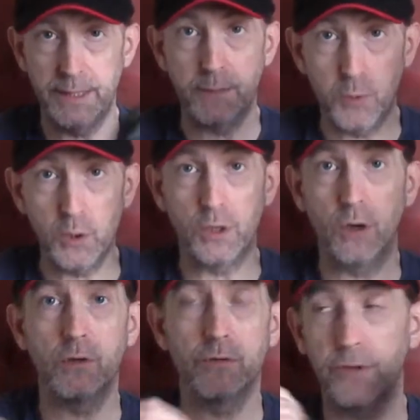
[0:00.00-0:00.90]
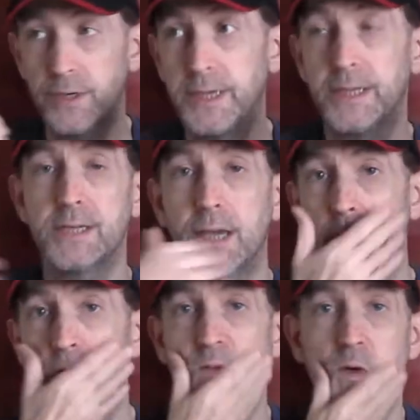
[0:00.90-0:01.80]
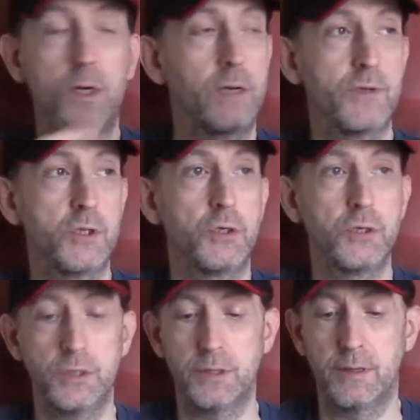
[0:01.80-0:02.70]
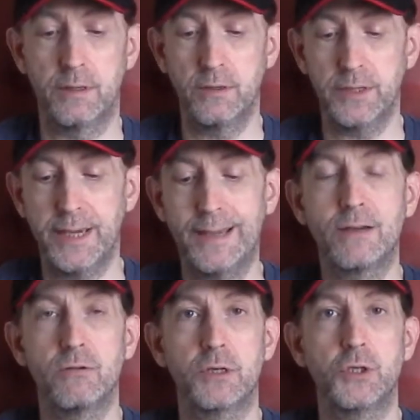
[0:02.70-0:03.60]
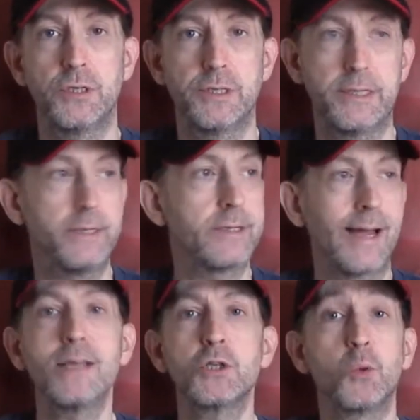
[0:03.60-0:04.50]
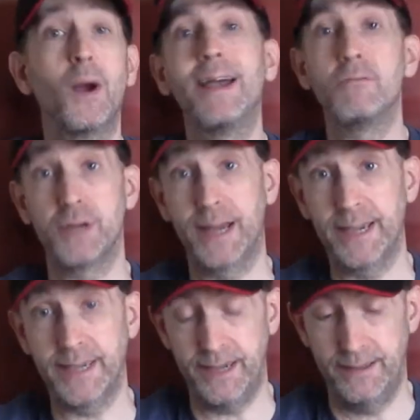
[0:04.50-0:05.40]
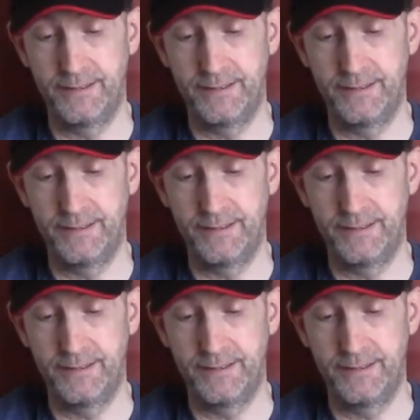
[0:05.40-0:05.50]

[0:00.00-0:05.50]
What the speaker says: put your goggles on and you take off, and all of a sudden the other guy crashes and he starts swearing at you.